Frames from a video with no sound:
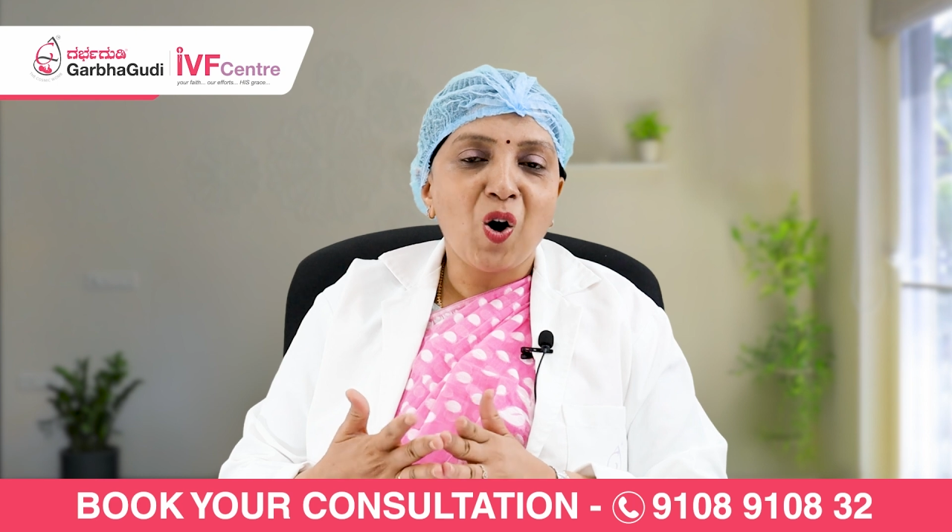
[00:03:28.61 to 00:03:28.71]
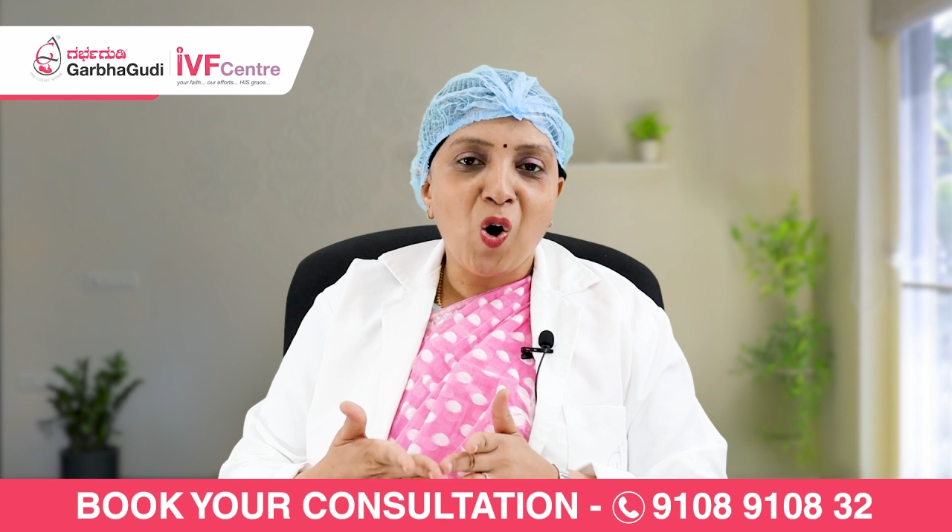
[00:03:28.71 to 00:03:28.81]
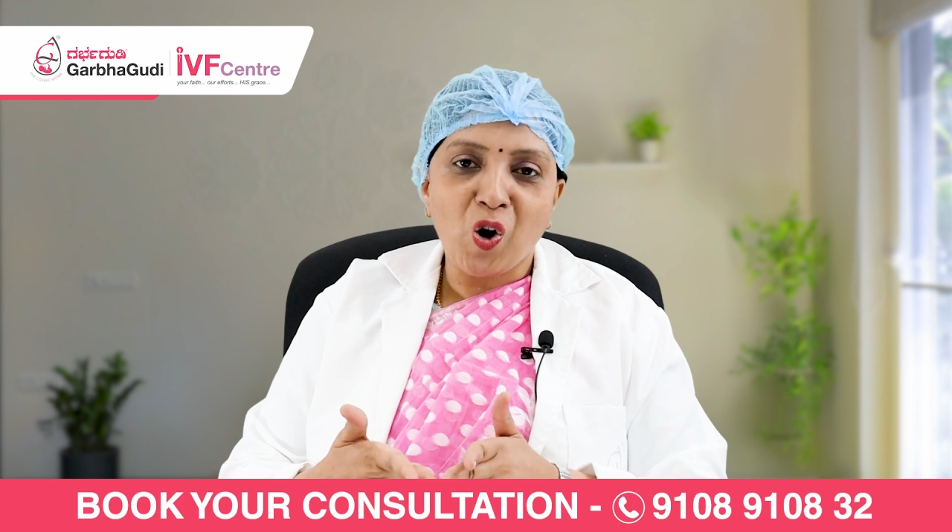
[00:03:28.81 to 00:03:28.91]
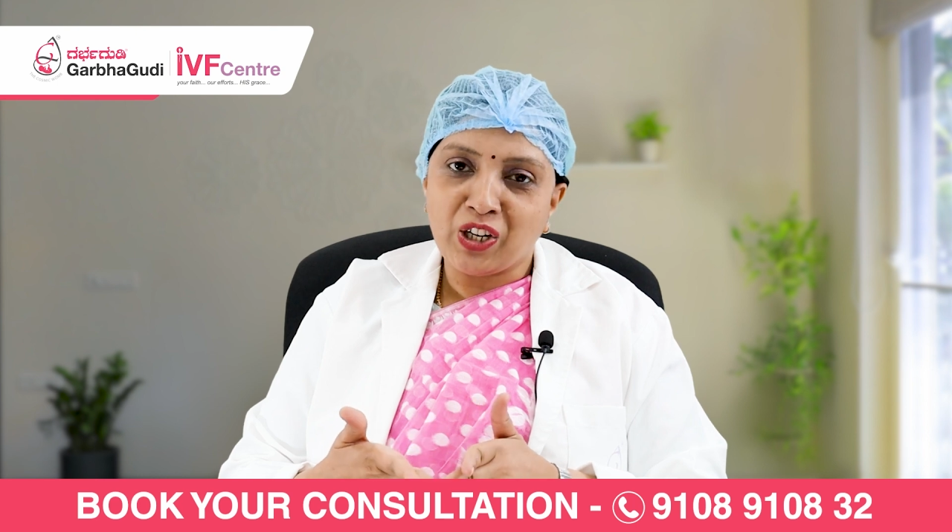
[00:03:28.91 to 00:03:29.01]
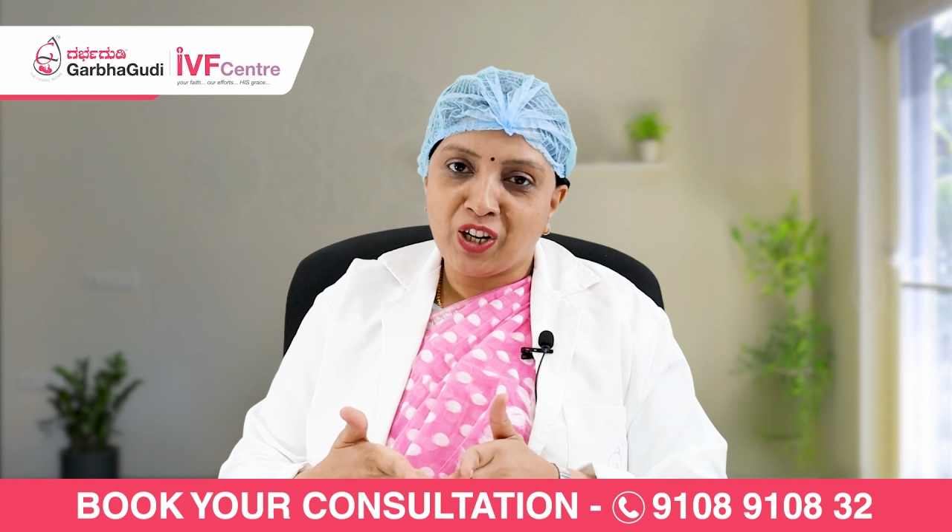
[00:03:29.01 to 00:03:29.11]

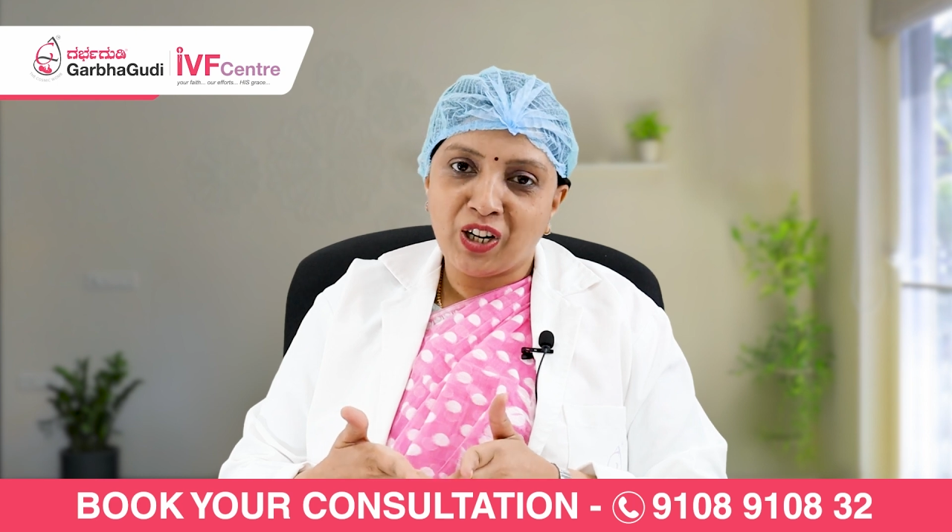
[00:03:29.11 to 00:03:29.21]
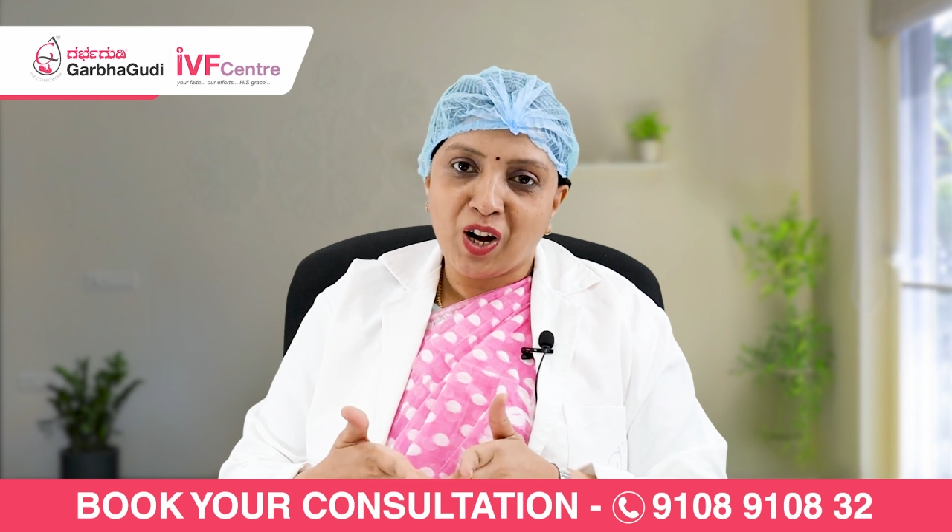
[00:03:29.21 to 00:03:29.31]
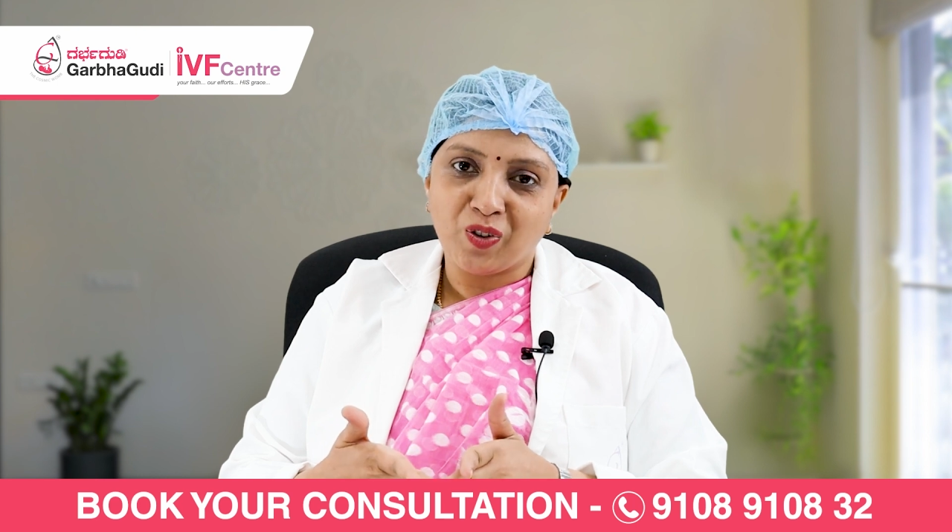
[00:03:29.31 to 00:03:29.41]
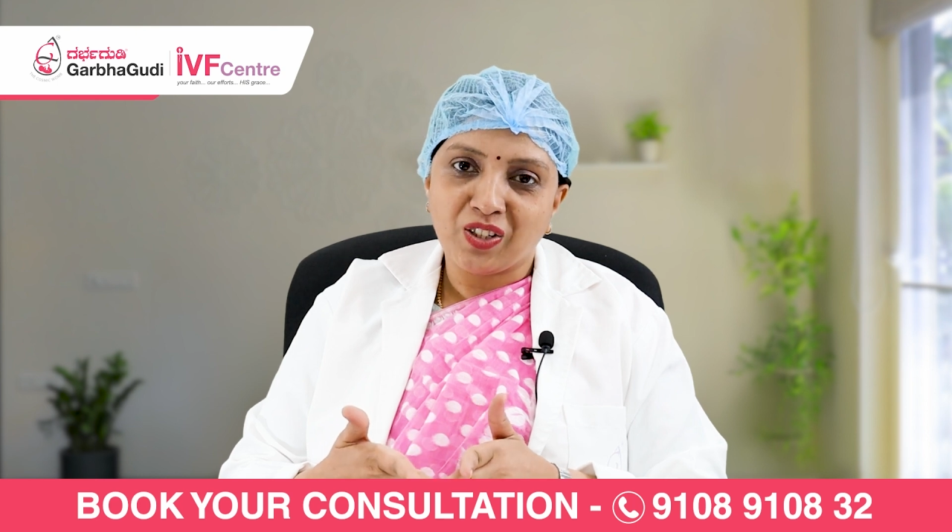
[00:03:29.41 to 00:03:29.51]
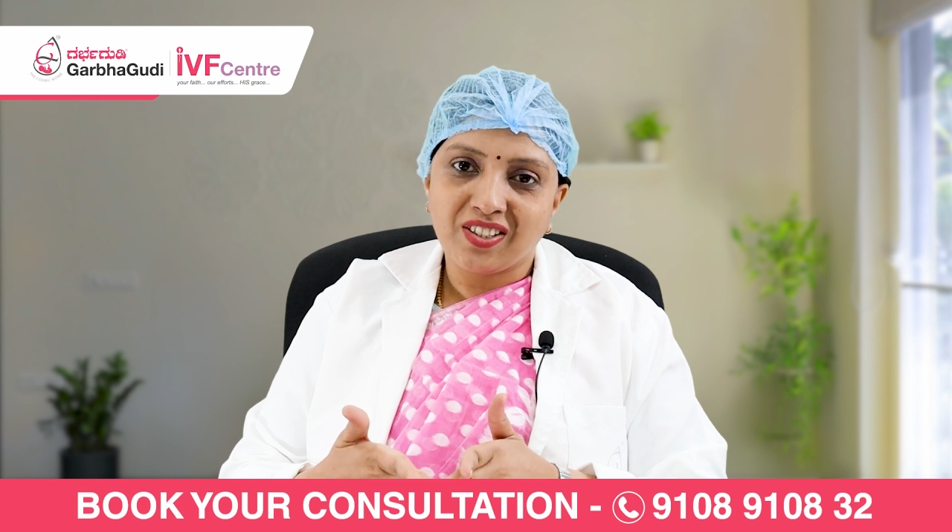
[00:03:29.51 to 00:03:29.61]
all your
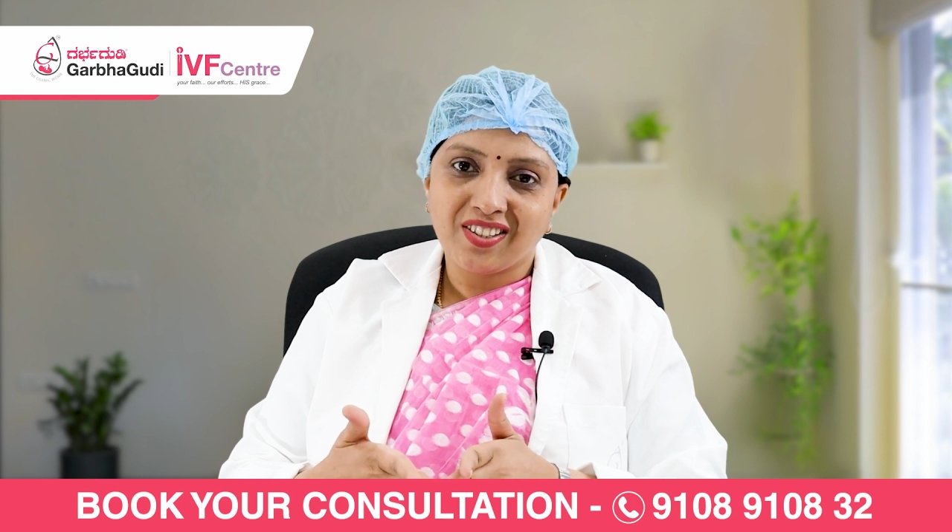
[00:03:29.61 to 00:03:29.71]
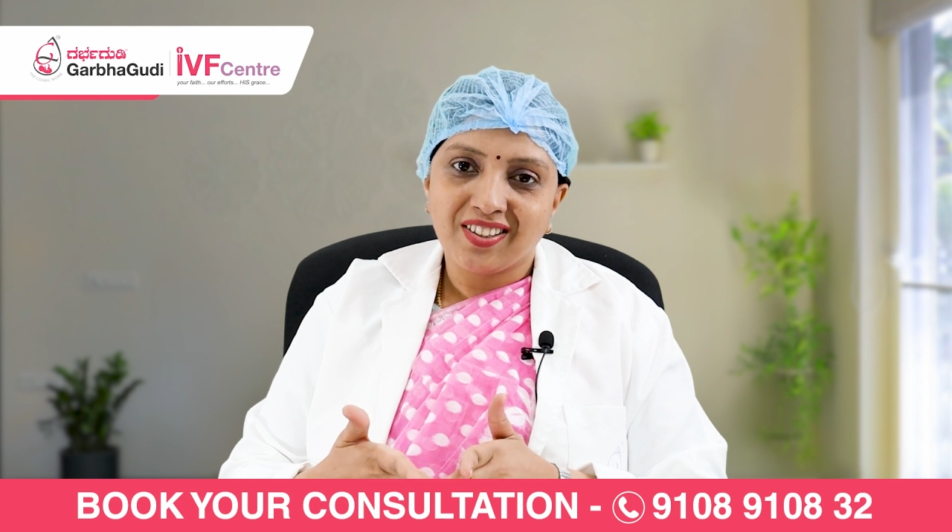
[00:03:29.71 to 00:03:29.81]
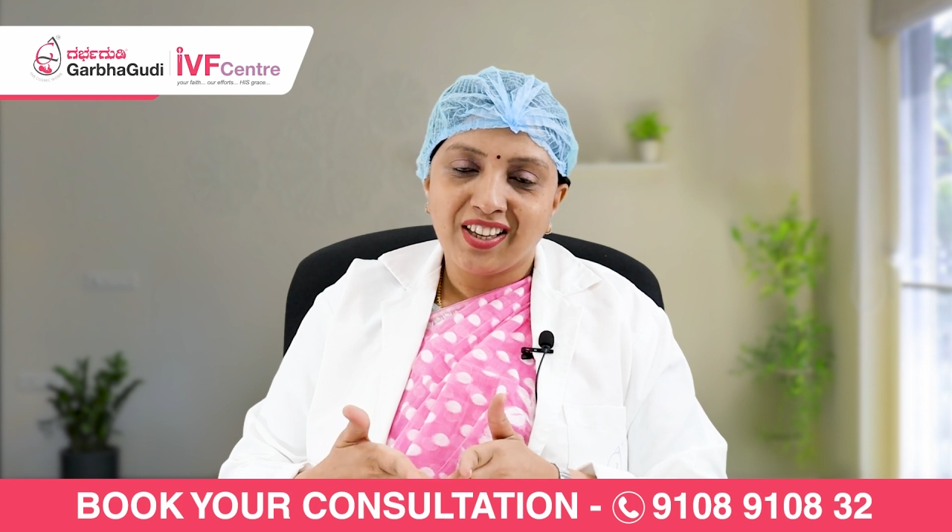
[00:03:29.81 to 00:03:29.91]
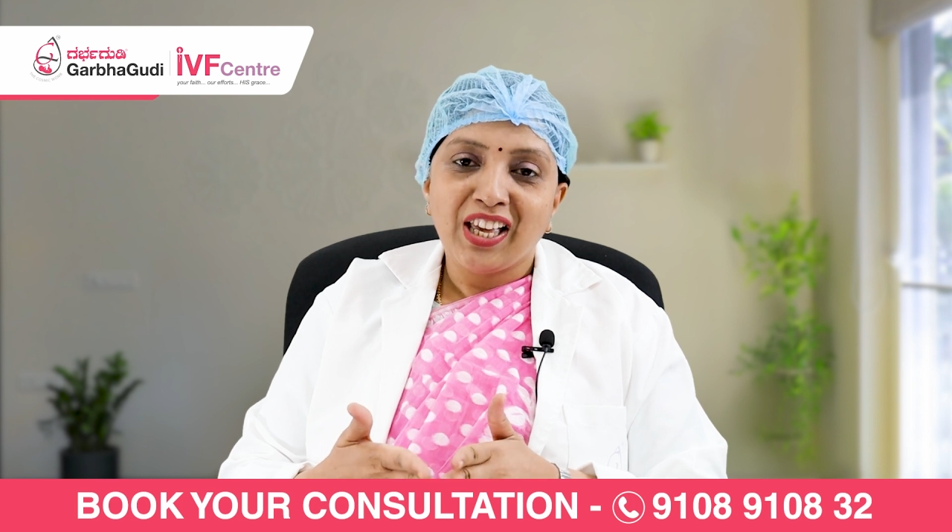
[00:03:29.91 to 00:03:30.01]
doubts.